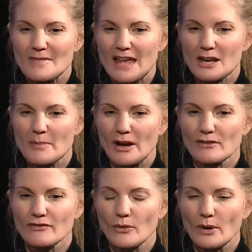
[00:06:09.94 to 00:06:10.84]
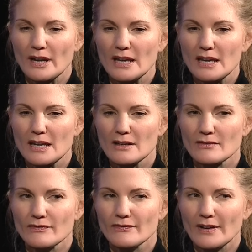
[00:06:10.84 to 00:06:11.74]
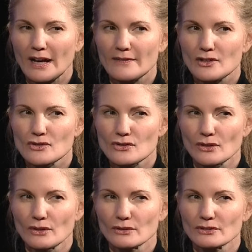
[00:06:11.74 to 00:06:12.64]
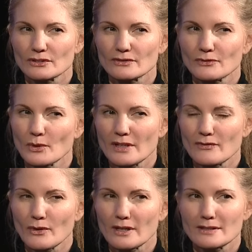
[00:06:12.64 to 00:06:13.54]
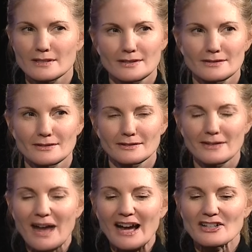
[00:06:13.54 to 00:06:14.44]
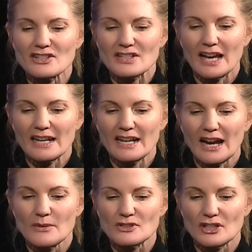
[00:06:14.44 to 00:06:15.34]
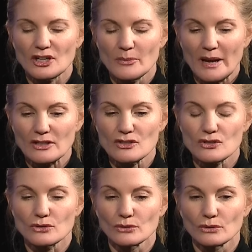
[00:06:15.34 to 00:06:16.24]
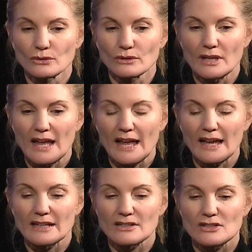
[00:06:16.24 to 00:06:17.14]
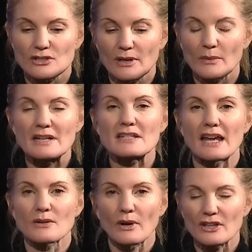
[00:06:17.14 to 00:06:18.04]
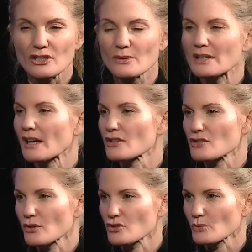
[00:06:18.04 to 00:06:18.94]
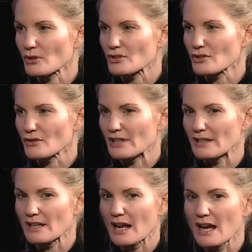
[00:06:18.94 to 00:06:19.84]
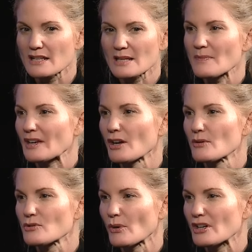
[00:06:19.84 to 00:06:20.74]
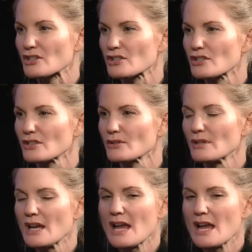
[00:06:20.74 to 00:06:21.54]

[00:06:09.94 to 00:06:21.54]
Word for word: At about forty-five years old, or forty-four, um, I decided I was going to go back to school. And so I went to N Y U and got a social work degree, uh, something I always wanted to do.